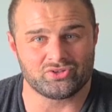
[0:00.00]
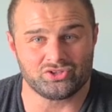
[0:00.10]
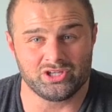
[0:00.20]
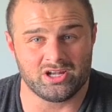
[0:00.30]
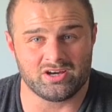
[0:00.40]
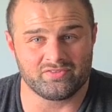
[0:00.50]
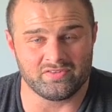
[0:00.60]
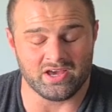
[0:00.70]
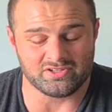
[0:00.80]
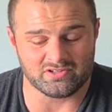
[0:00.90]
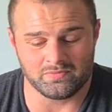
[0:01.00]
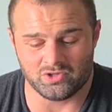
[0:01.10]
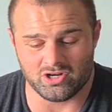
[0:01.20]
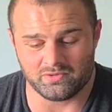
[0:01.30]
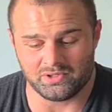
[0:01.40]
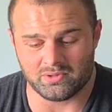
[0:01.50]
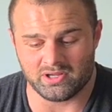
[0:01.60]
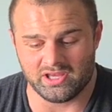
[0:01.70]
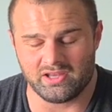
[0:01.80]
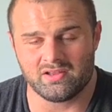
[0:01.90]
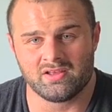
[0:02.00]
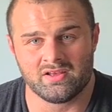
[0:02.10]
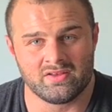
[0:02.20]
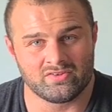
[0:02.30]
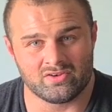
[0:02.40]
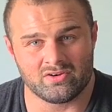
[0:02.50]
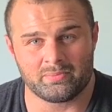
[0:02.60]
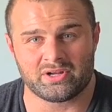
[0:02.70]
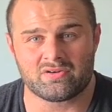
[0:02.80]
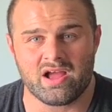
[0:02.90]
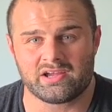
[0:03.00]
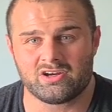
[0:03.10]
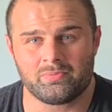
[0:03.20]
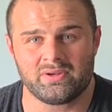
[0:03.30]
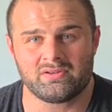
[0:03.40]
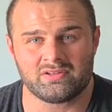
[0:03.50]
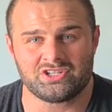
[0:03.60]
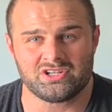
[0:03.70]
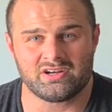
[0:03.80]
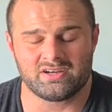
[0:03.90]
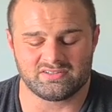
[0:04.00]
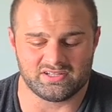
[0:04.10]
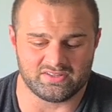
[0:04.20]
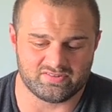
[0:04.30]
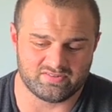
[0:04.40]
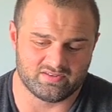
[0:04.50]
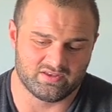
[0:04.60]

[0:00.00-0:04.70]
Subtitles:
you get off the ice cream truck when you were a kid. So I'm gonna crack it open and let you know how it tastes.